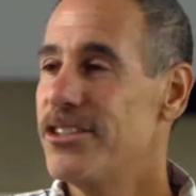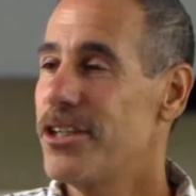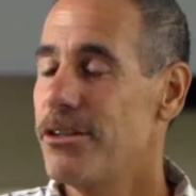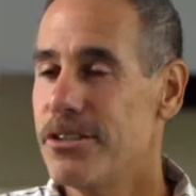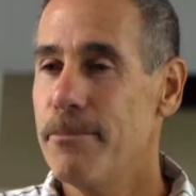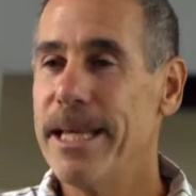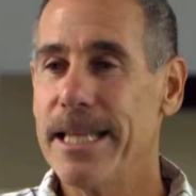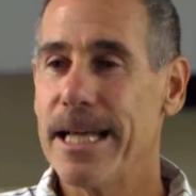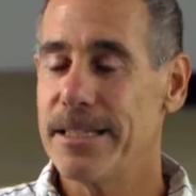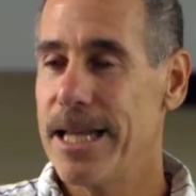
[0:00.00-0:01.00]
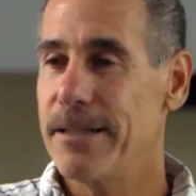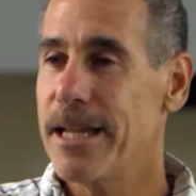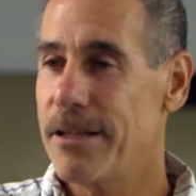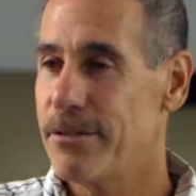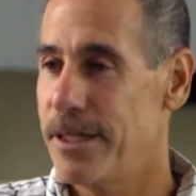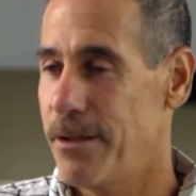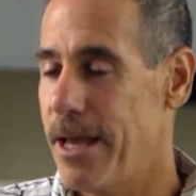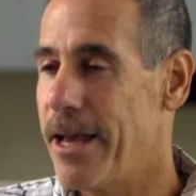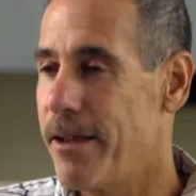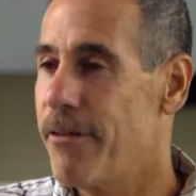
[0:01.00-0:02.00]
So to me, that
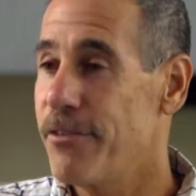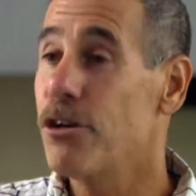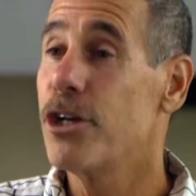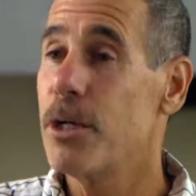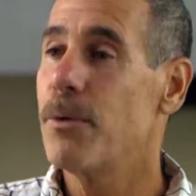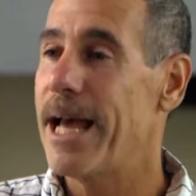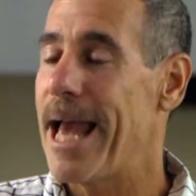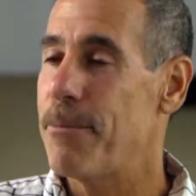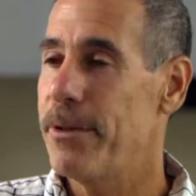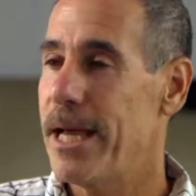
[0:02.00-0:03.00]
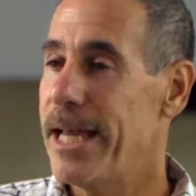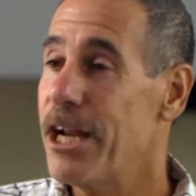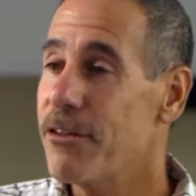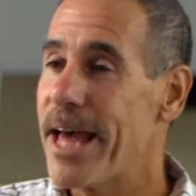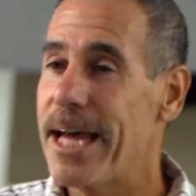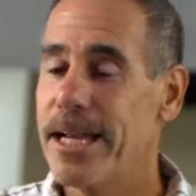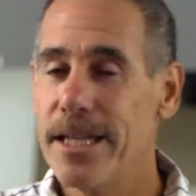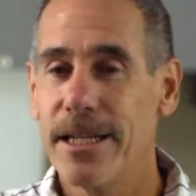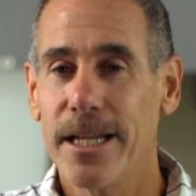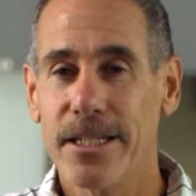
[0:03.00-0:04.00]
I feel good when I hear that,
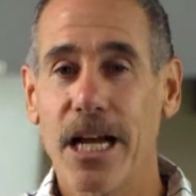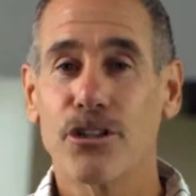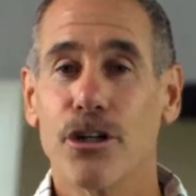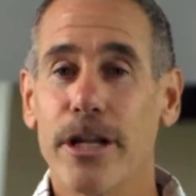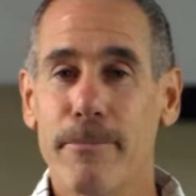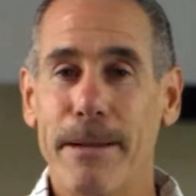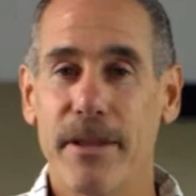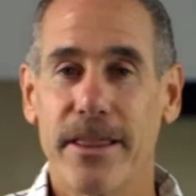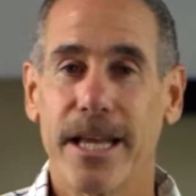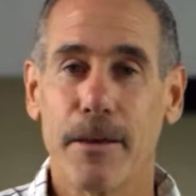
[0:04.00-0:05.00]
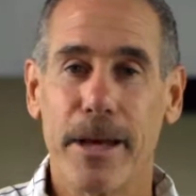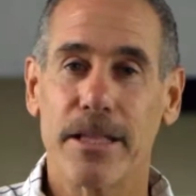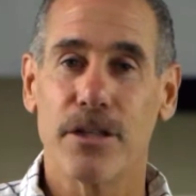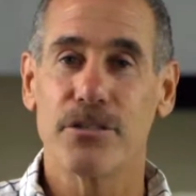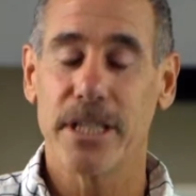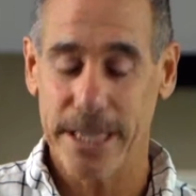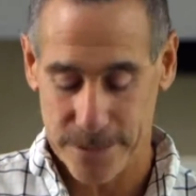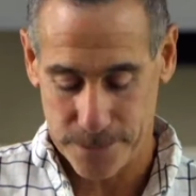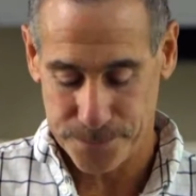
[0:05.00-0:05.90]
and Dr. Hood made me think about those things.